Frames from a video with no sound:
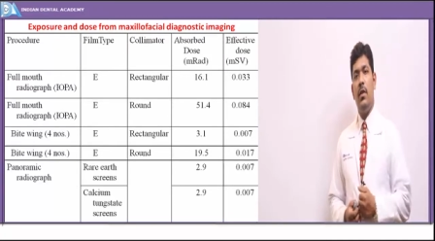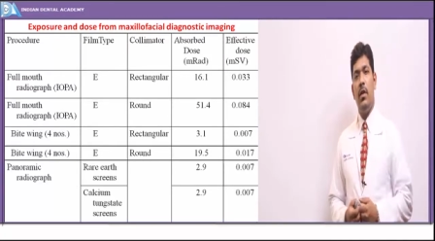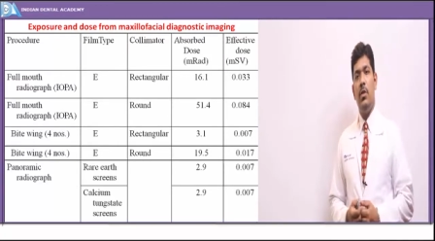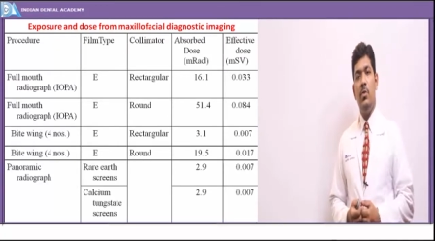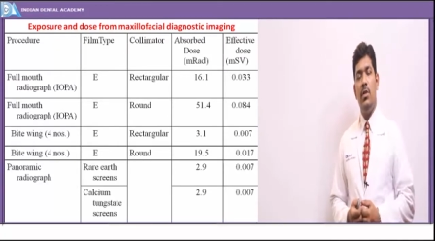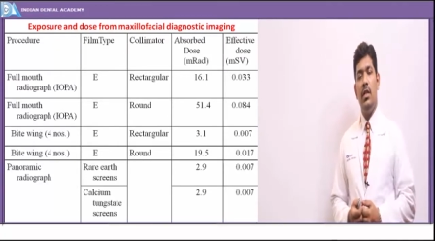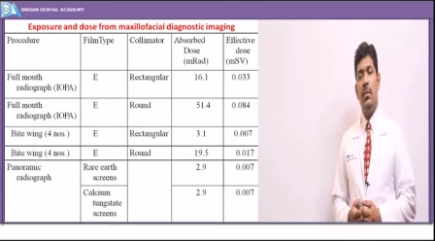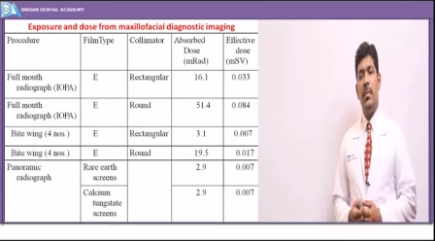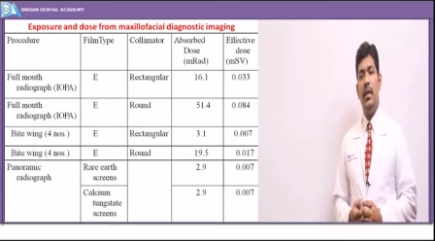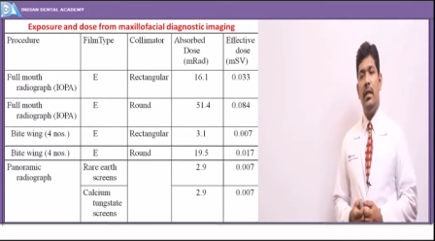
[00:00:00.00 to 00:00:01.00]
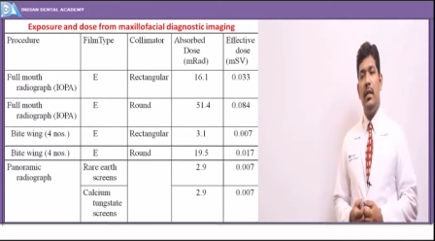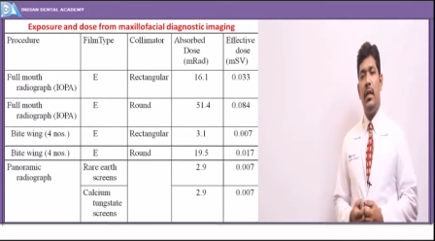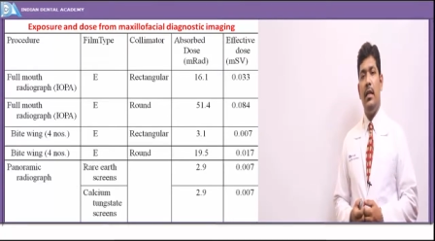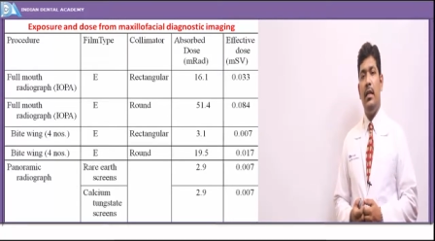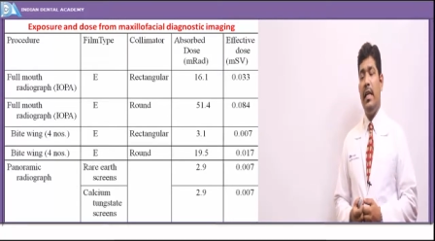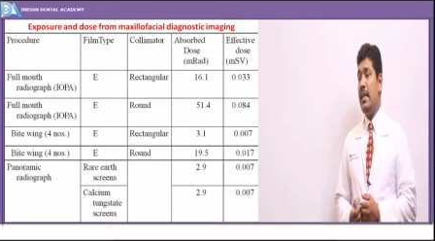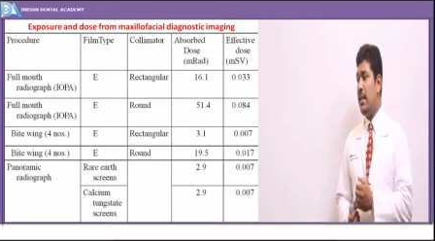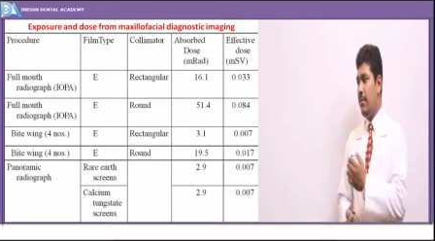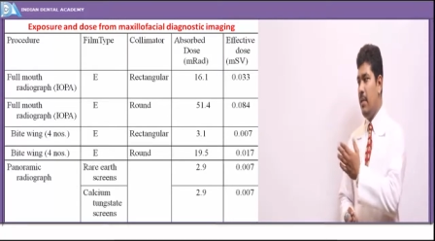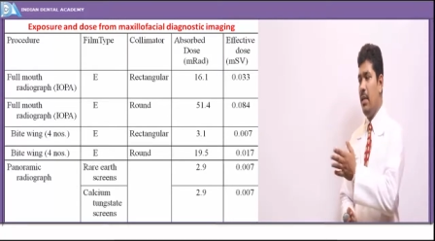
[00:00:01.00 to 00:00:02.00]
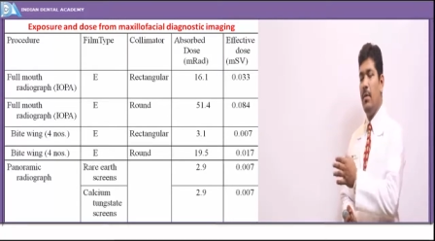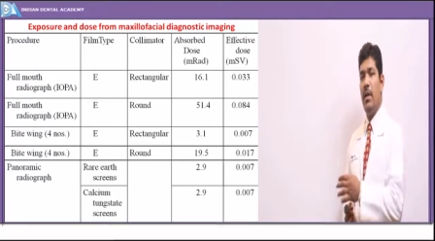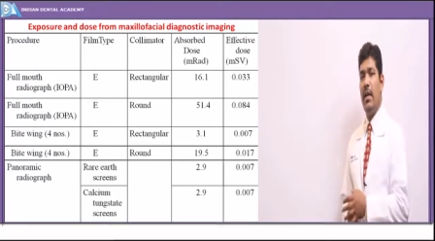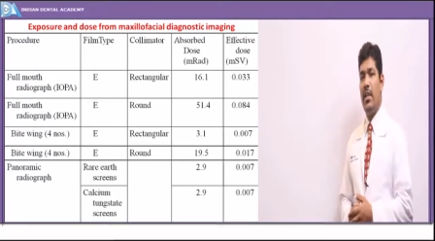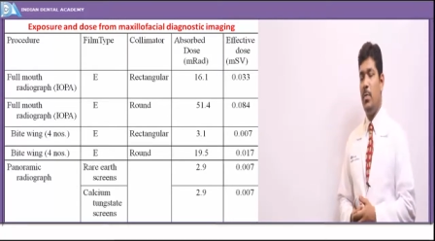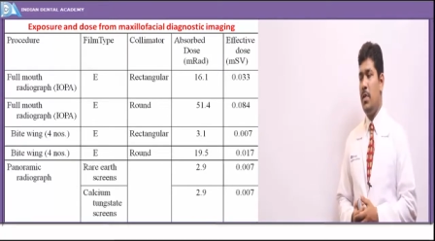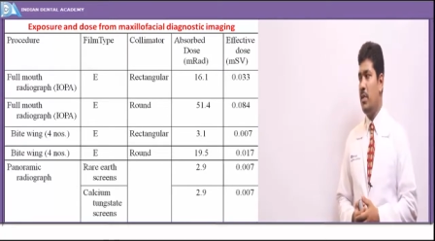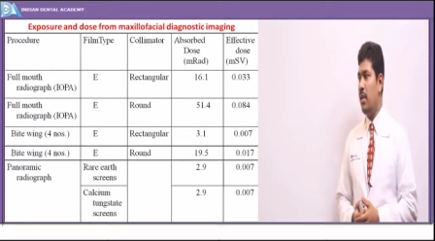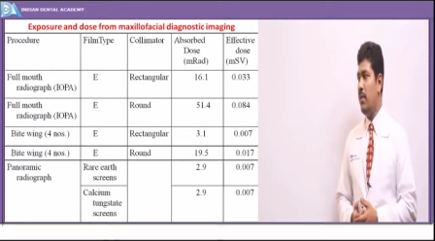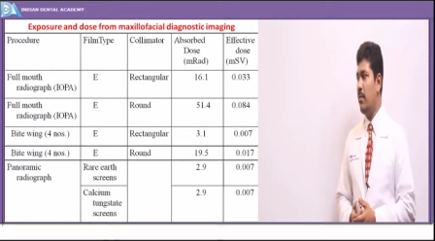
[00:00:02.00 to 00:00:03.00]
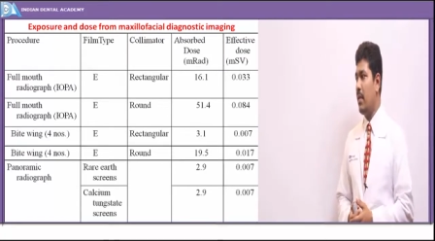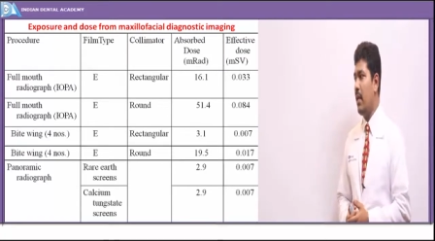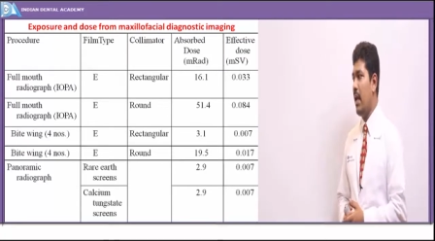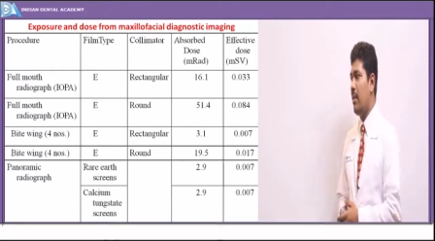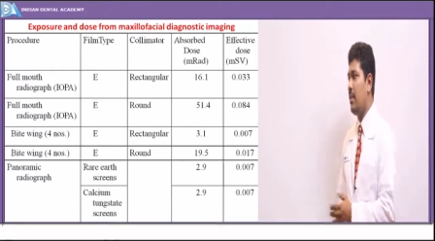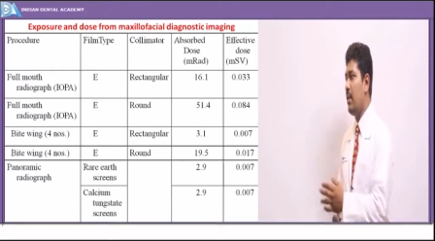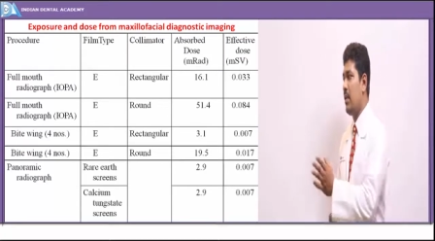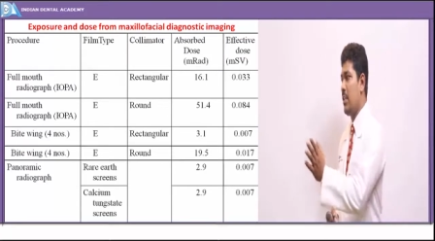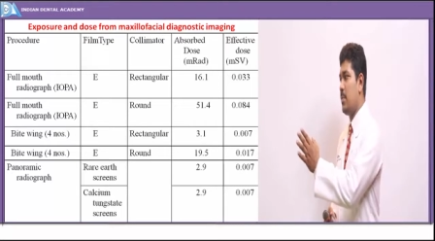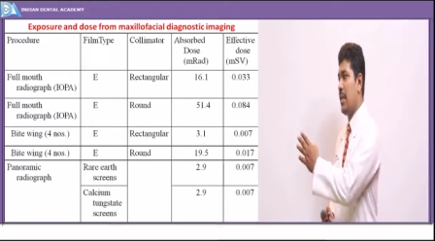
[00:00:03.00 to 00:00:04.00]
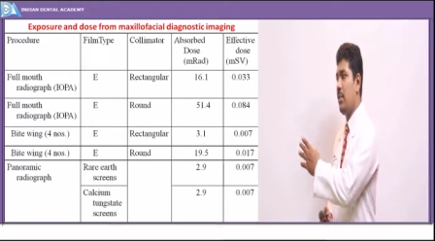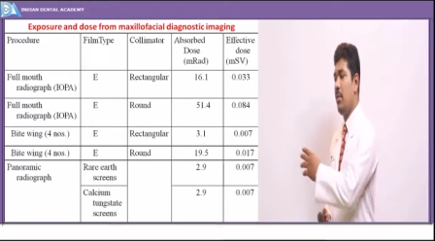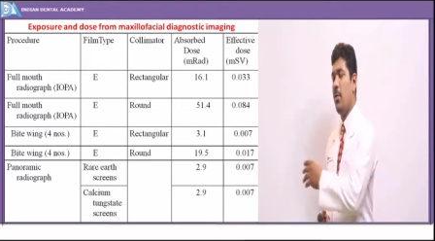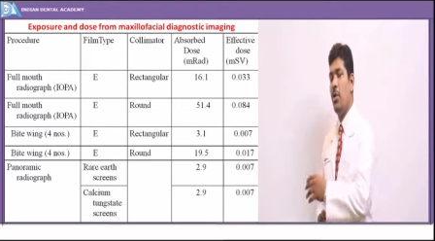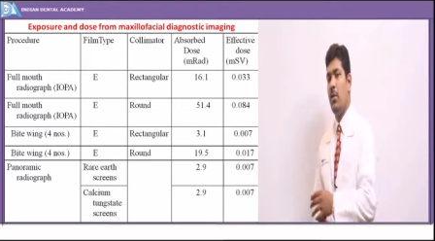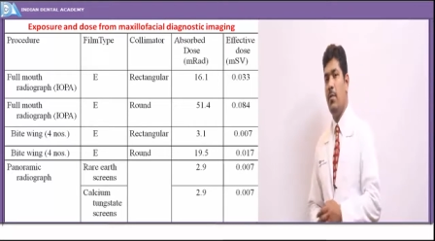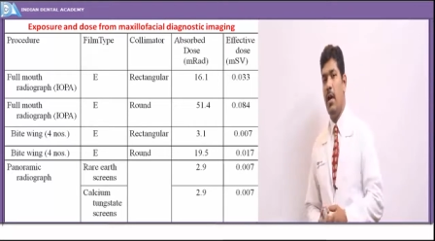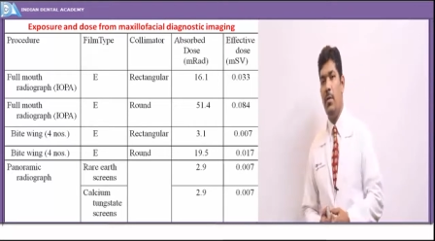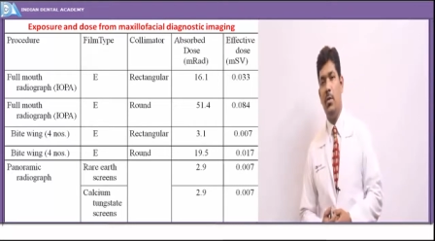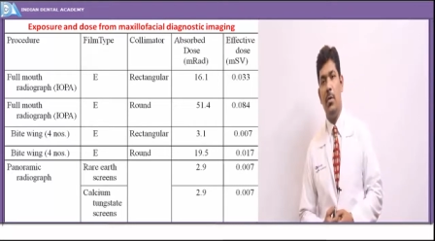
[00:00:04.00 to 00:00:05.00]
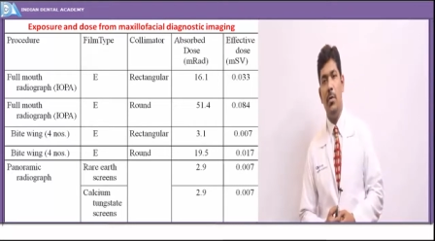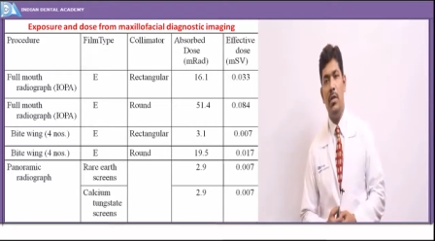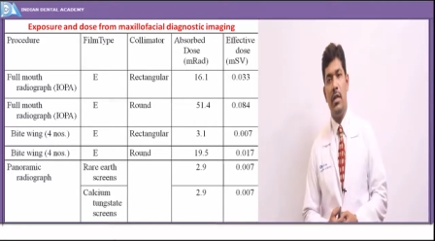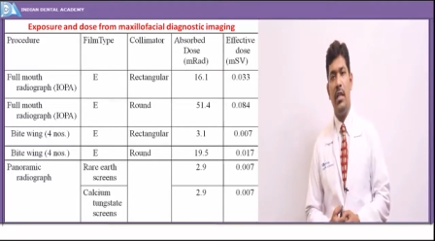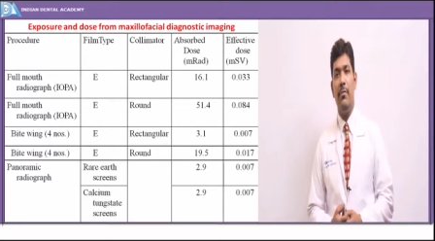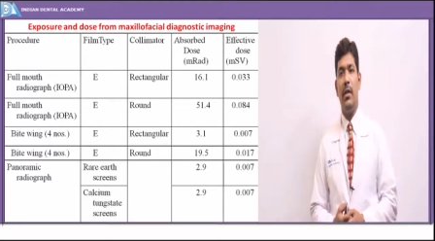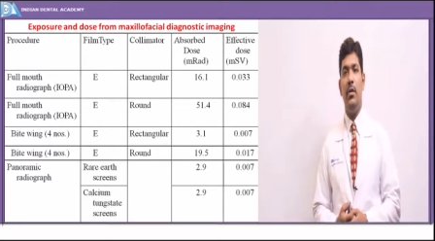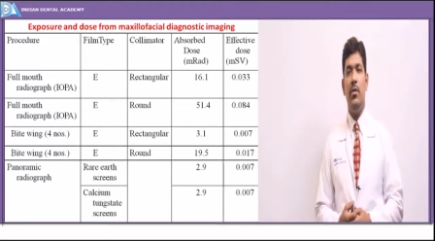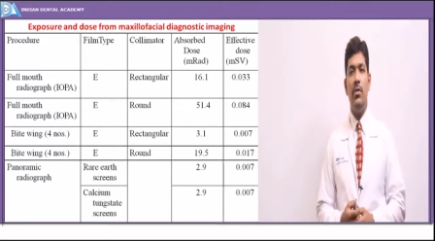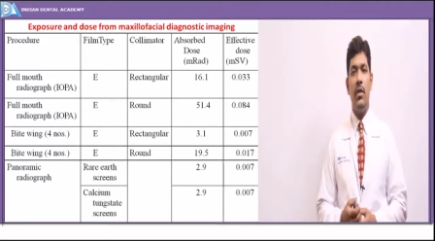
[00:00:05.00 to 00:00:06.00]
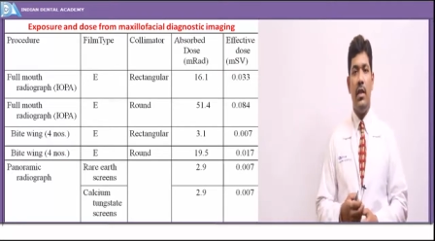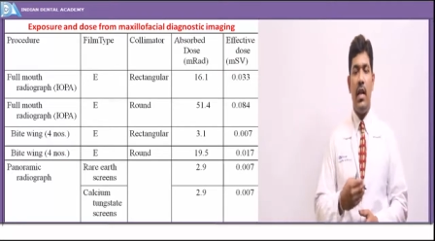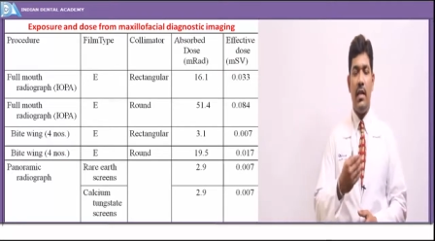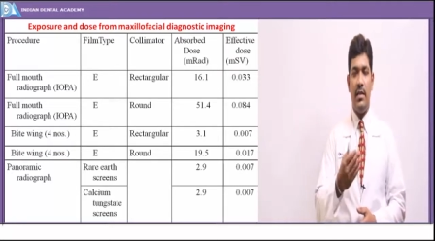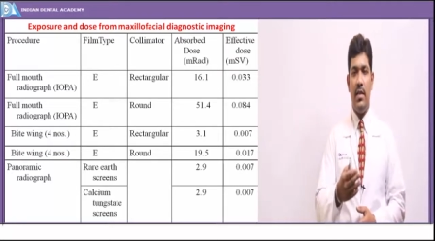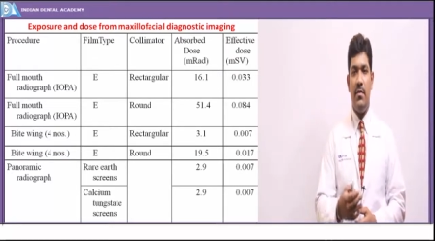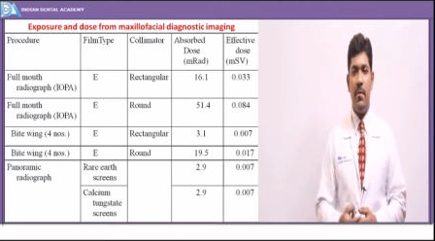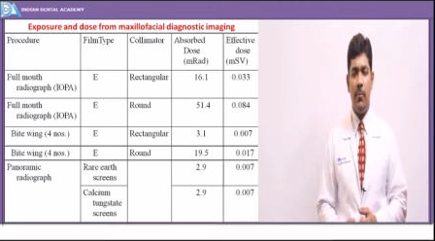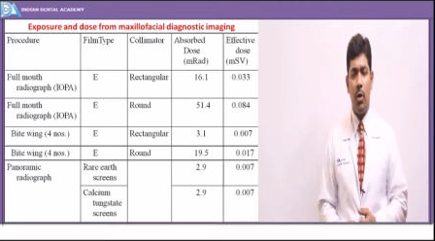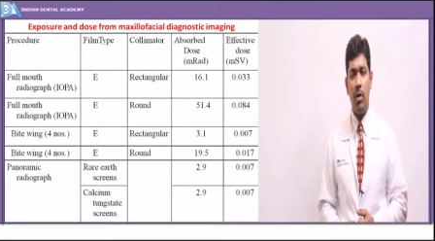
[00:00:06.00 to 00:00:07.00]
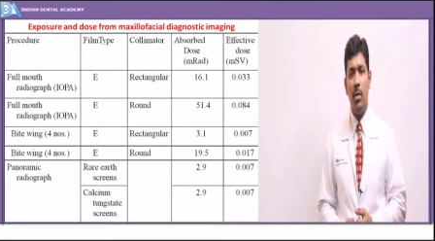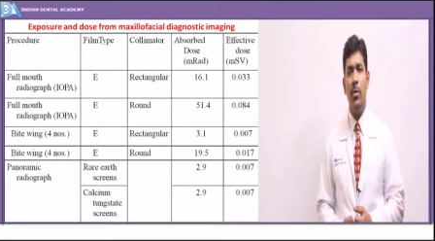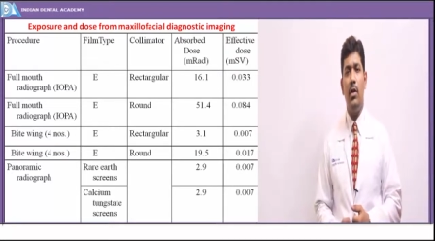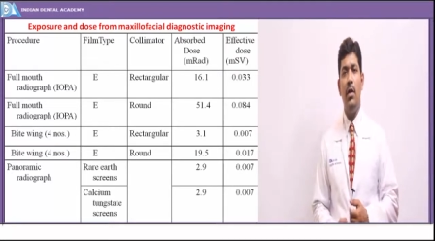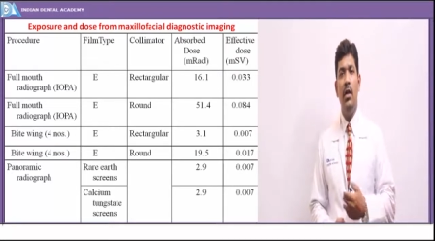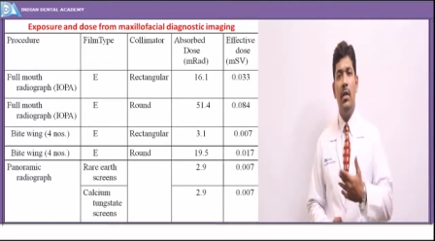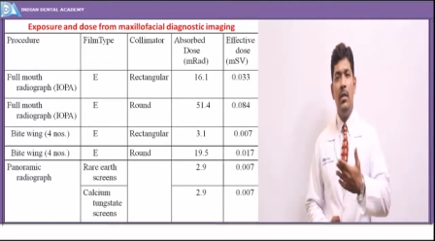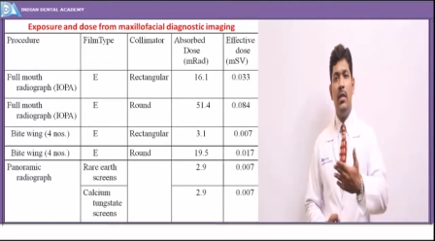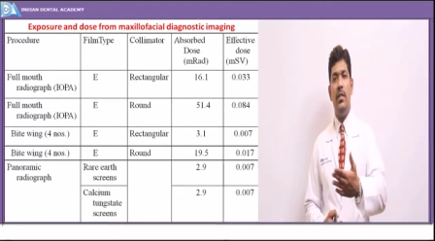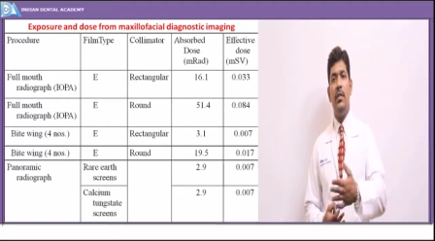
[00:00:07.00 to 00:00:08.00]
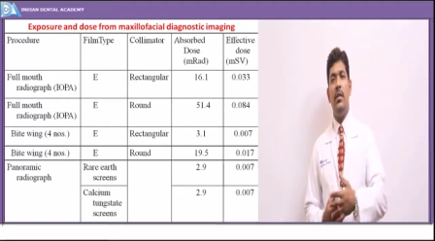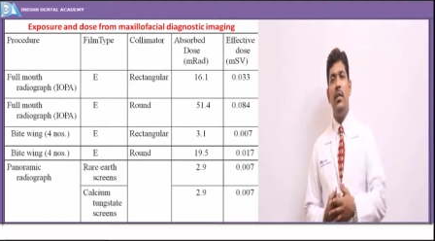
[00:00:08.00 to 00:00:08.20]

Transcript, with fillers: uh, used in the medical and the dental field uh, especially have the respective amount of absorbed dose and the effective dose. In the last class we've talked about these uh,